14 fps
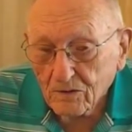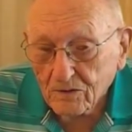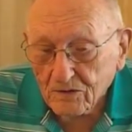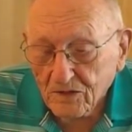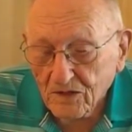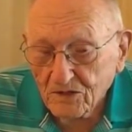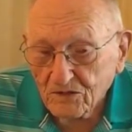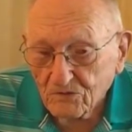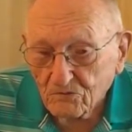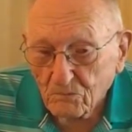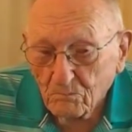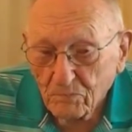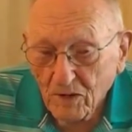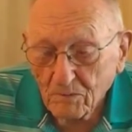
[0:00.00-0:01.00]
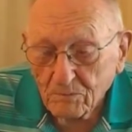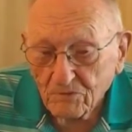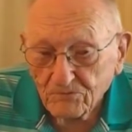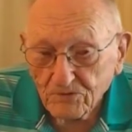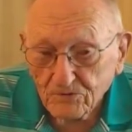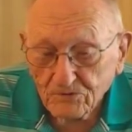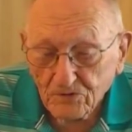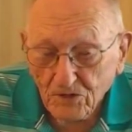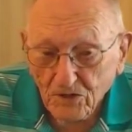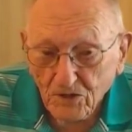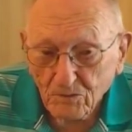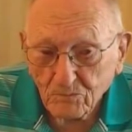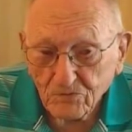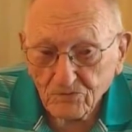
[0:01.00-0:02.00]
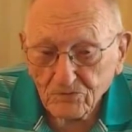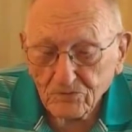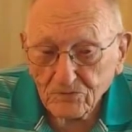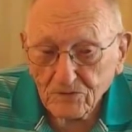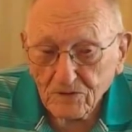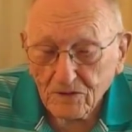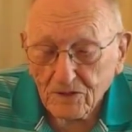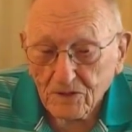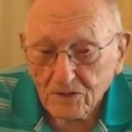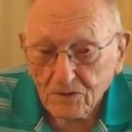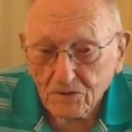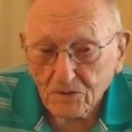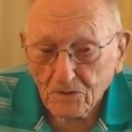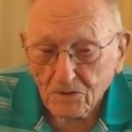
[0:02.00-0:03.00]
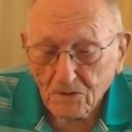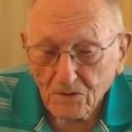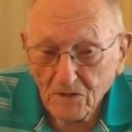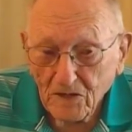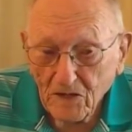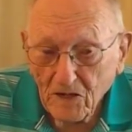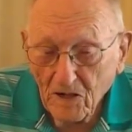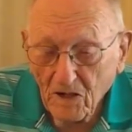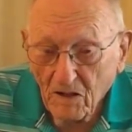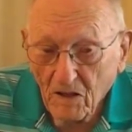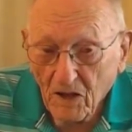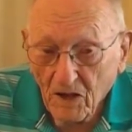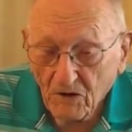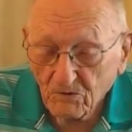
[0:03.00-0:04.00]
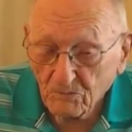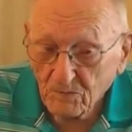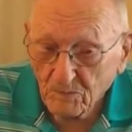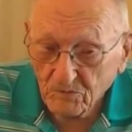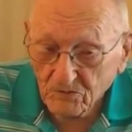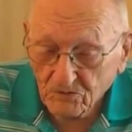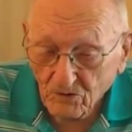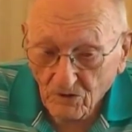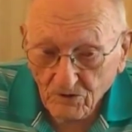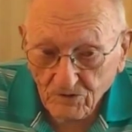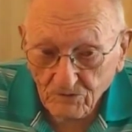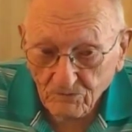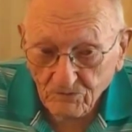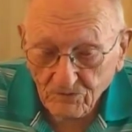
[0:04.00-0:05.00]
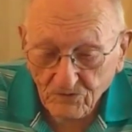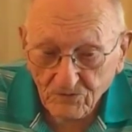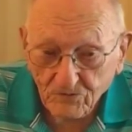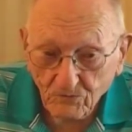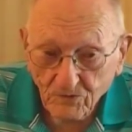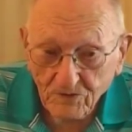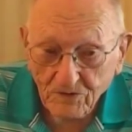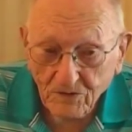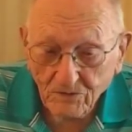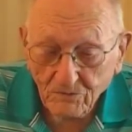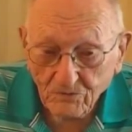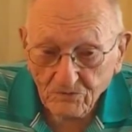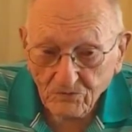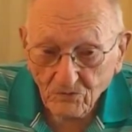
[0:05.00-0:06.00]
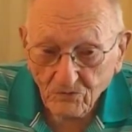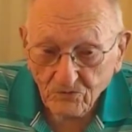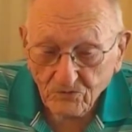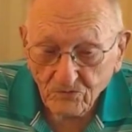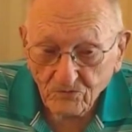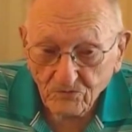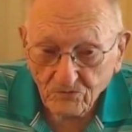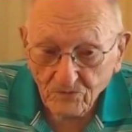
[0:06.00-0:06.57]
got into a pub a few times, and I remember talking with this one soldier.